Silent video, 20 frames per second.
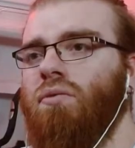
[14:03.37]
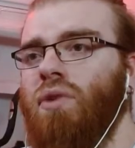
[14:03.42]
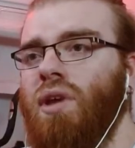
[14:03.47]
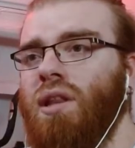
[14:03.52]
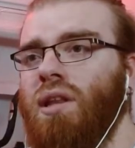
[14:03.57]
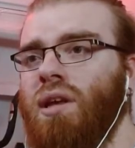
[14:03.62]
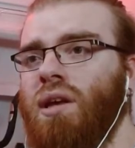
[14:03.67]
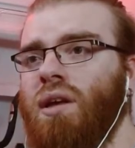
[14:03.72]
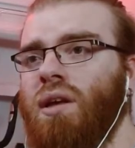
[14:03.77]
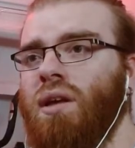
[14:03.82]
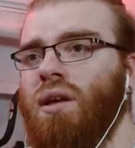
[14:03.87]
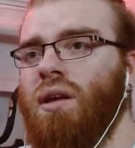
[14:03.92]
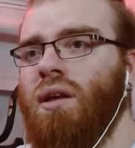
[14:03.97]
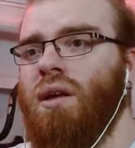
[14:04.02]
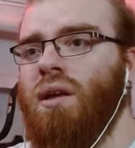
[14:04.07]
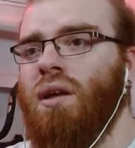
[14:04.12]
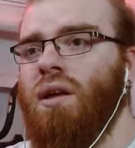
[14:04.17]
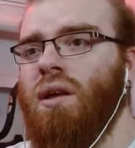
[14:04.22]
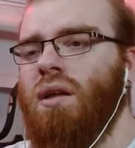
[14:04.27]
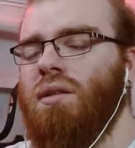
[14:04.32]
Really?
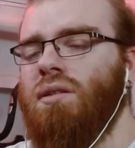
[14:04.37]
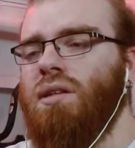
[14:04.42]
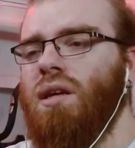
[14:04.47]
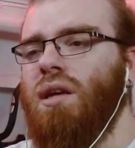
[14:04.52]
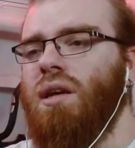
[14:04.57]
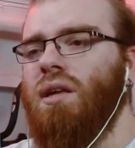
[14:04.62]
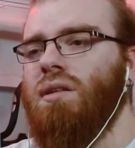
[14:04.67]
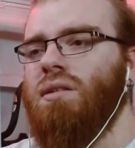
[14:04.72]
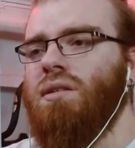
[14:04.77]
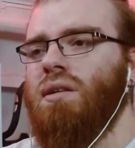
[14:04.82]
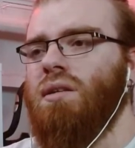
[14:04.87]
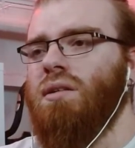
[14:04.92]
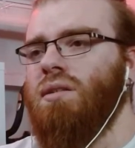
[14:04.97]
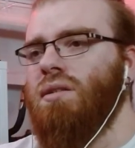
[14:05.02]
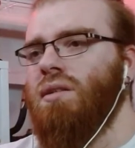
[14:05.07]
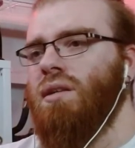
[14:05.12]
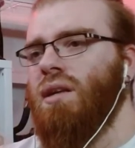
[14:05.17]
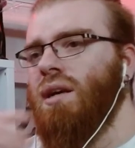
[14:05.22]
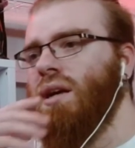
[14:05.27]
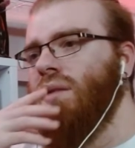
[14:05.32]

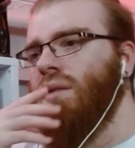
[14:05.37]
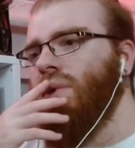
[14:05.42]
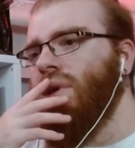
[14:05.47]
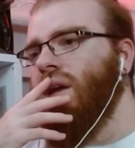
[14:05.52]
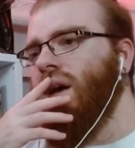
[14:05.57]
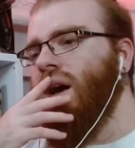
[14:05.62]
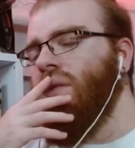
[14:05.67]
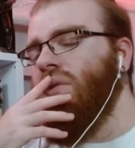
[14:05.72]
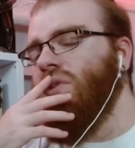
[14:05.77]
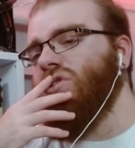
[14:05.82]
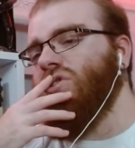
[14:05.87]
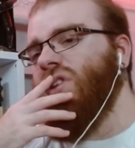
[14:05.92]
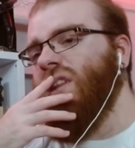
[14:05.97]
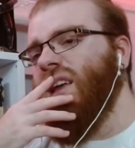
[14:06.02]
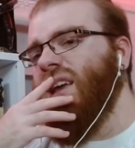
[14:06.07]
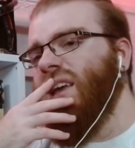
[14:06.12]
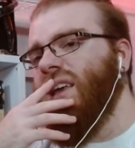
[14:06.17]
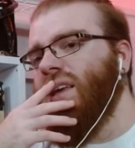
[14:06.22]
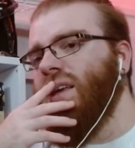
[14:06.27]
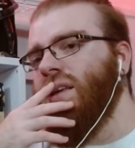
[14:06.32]
Jesus, yeah, man. I'm not sure,
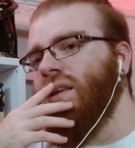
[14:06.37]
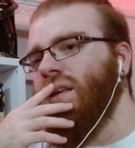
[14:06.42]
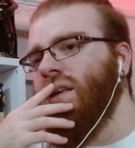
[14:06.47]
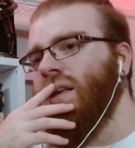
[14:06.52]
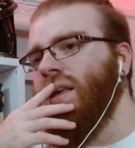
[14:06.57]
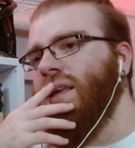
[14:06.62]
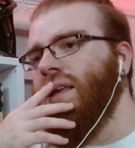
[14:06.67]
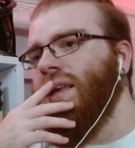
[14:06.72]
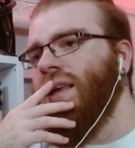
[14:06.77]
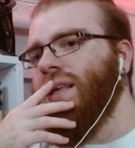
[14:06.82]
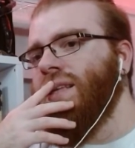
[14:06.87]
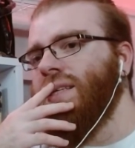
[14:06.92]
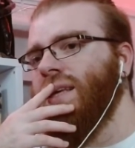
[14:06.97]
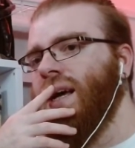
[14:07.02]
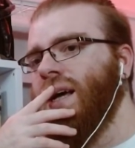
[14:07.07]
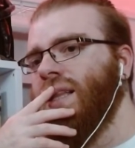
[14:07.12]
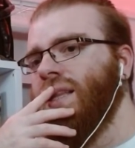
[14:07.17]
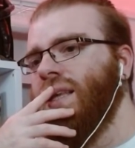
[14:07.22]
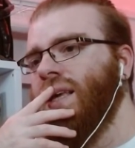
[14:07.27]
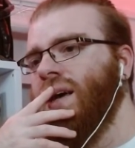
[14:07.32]
like,
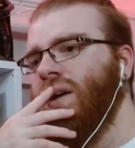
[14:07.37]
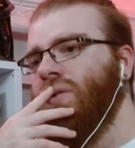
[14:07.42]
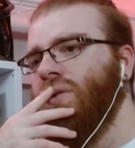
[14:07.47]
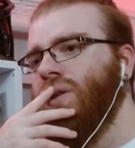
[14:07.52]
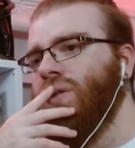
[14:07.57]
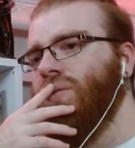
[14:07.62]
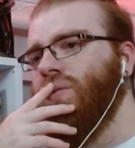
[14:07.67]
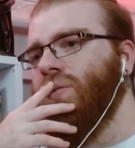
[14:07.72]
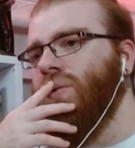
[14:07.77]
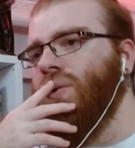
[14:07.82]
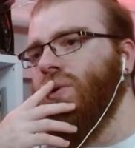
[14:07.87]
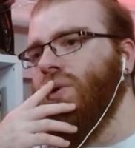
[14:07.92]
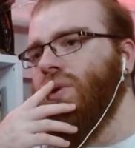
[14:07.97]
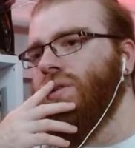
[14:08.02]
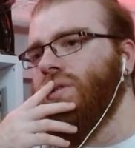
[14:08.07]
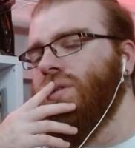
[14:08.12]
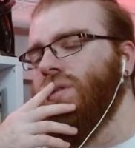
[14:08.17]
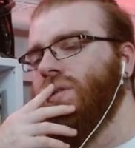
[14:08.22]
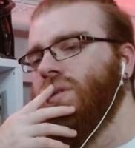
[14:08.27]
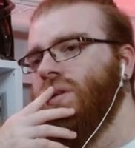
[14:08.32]
exactly how it
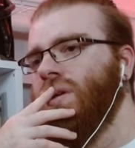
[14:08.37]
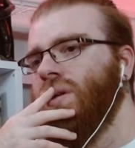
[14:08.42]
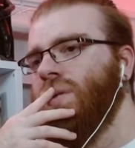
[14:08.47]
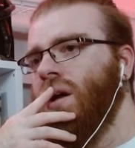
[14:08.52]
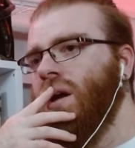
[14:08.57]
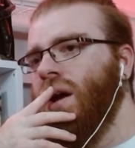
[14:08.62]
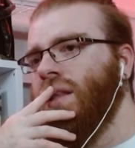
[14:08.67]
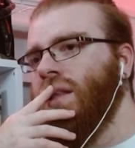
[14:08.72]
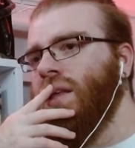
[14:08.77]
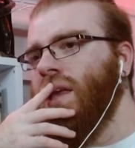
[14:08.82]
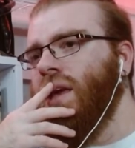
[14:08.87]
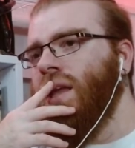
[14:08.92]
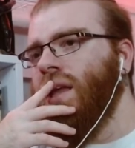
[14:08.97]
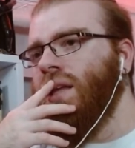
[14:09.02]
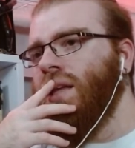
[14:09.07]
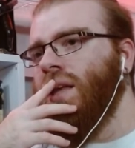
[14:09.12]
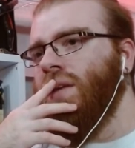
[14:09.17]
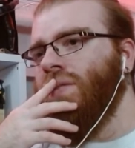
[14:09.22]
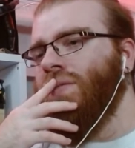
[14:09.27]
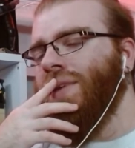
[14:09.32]
works. I think you
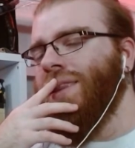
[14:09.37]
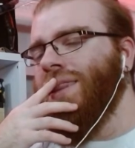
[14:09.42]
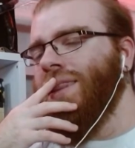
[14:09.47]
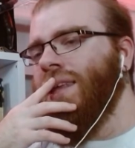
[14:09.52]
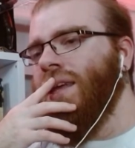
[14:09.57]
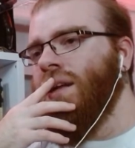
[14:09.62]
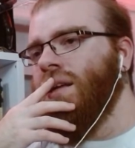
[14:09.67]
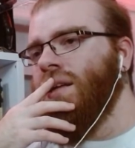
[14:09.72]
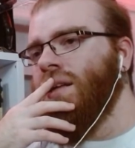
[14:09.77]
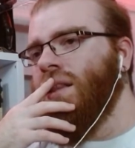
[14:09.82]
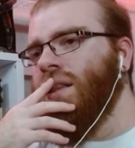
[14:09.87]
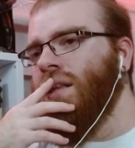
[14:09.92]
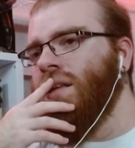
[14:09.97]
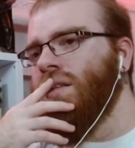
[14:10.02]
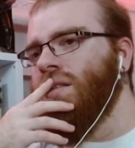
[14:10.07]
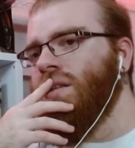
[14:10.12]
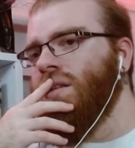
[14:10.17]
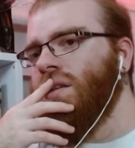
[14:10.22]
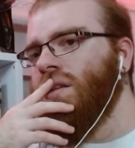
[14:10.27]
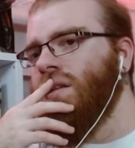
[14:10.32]
can give a litter, at
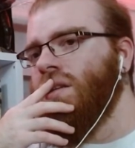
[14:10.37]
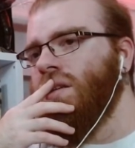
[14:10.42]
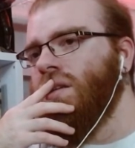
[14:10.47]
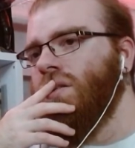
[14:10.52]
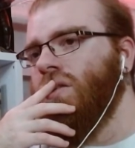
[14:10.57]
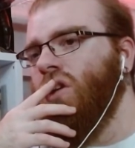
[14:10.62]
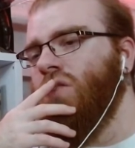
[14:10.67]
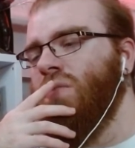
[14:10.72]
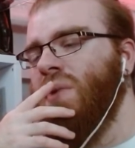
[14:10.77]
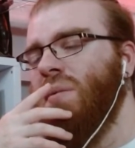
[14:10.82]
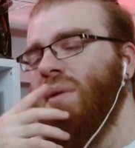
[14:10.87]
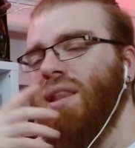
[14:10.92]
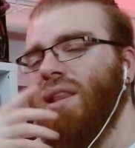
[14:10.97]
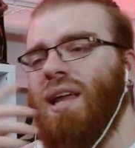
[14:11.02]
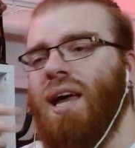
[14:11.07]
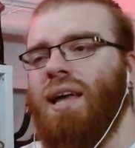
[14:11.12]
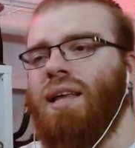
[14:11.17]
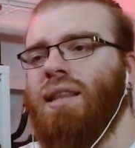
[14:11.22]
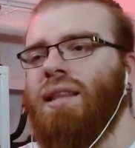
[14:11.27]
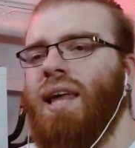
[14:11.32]
least. Or
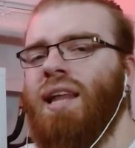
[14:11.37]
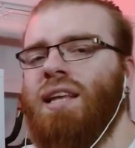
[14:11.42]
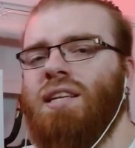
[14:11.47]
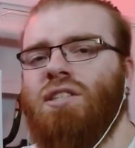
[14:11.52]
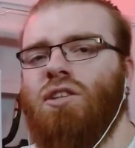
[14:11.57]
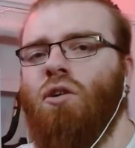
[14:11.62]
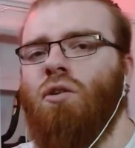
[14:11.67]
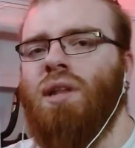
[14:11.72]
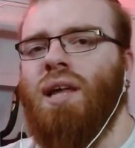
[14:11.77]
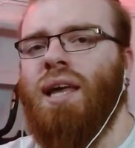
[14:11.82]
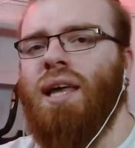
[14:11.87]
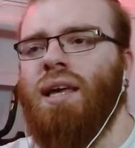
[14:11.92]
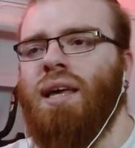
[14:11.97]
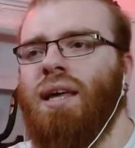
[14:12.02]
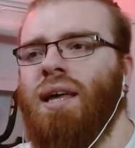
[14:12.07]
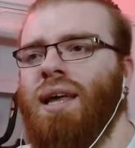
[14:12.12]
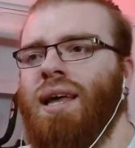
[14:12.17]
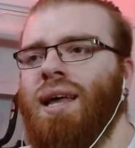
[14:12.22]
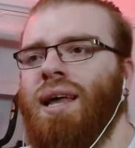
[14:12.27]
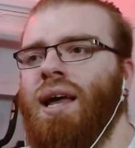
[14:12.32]
maybe, like, there is no, like,
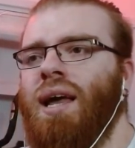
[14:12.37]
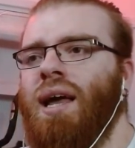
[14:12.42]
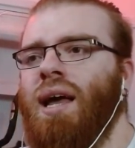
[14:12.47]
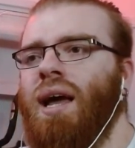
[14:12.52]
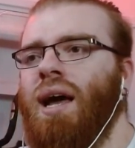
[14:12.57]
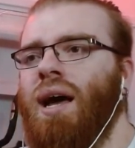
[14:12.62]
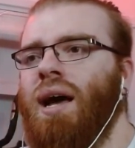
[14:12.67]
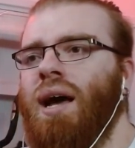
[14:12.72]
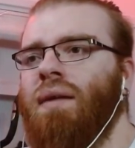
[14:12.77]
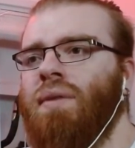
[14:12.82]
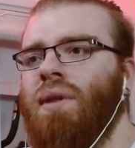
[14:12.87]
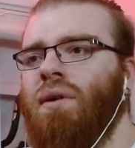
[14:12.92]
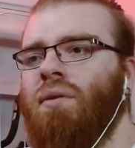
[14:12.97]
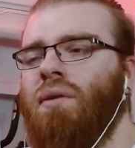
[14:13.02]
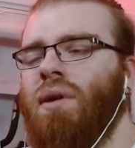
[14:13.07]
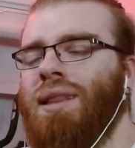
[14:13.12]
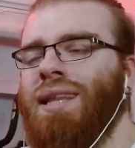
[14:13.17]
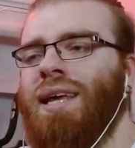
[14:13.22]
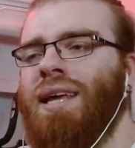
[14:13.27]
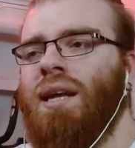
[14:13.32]

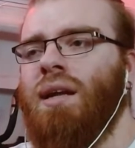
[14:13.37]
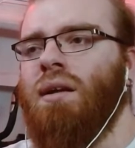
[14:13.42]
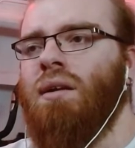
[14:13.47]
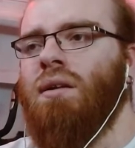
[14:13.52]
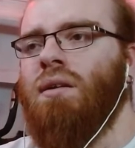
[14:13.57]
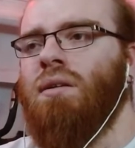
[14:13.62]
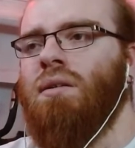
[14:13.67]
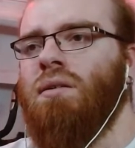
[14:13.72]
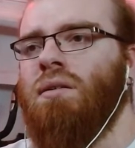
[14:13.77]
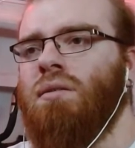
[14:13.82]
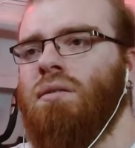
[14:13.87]
litter.